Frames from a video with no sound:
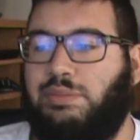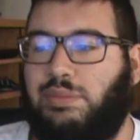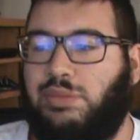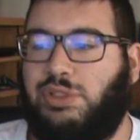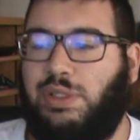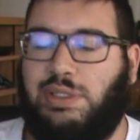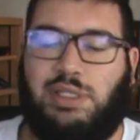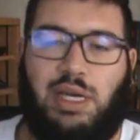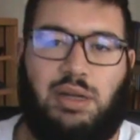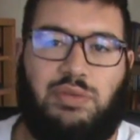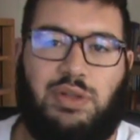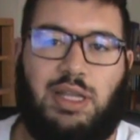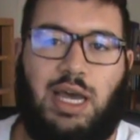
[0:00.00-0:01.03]
Trains out
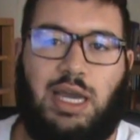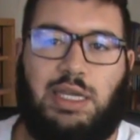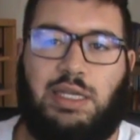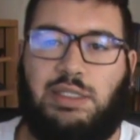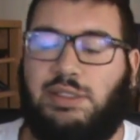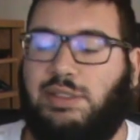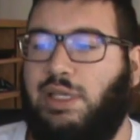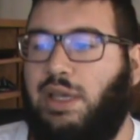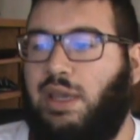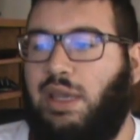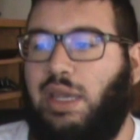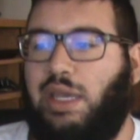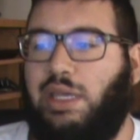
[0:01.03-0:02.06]
of Alliance,
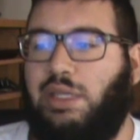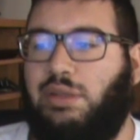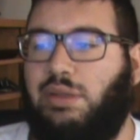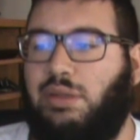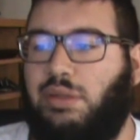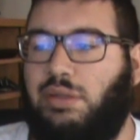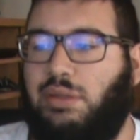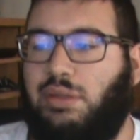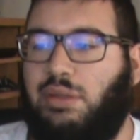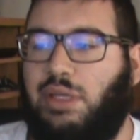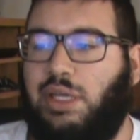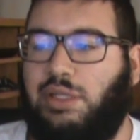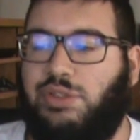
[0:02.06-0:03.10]
and
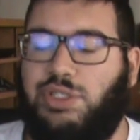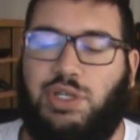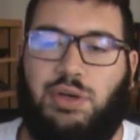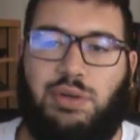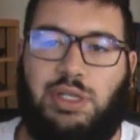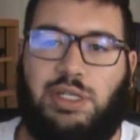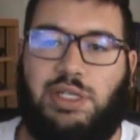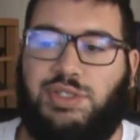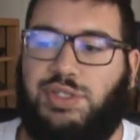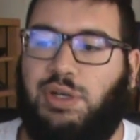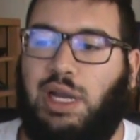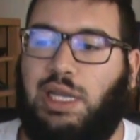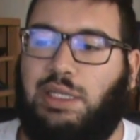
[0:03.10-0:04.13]
it showed in his
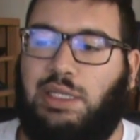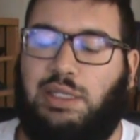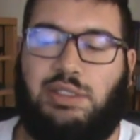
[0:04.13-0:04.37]
striking.